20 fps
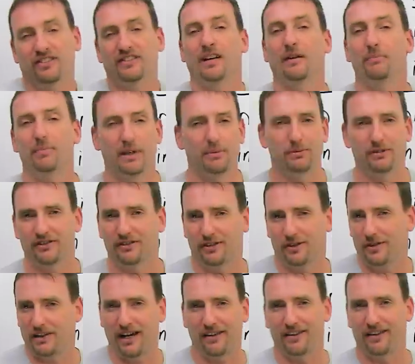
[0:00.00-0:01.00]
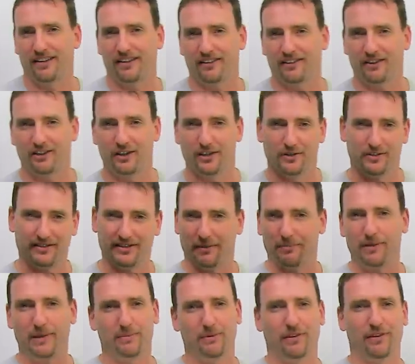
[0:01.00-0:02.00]
some people, it's cute. I think they're cute.
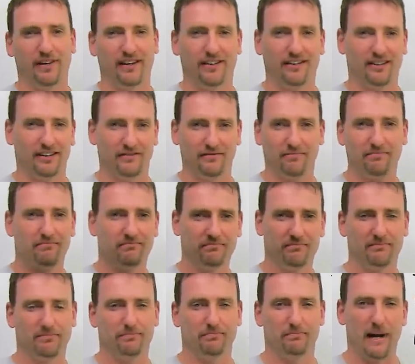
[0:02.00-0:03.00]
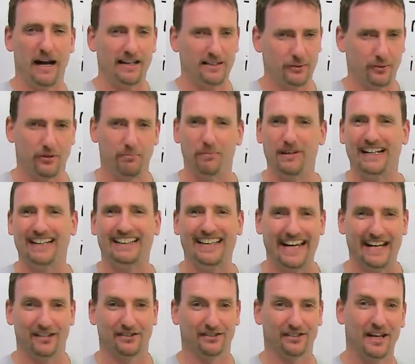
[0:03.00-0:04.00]
Some people think they're mice with big
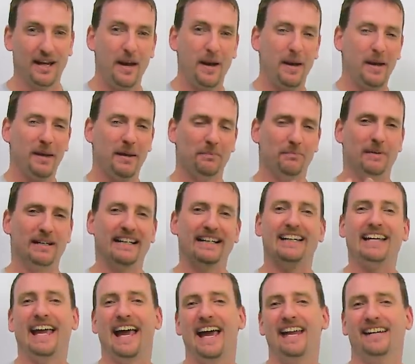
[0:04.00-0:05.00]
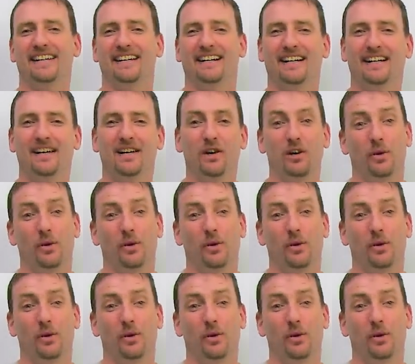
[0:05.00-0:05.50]
tails. But in Canada,